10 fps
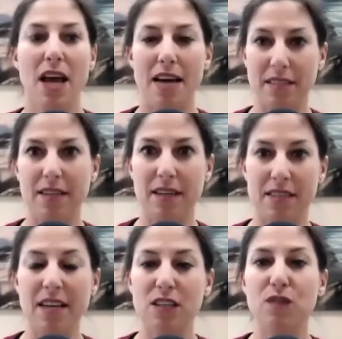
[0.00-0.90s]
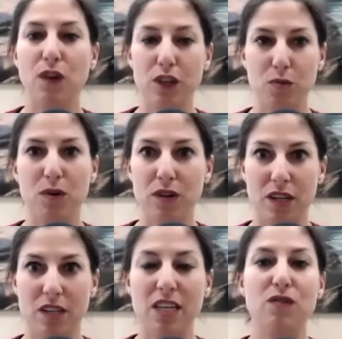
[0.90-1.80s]
as a successful entrepreneur
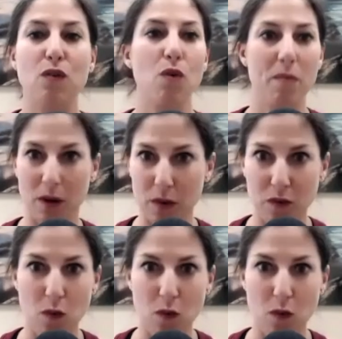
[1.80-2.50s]
successful woman with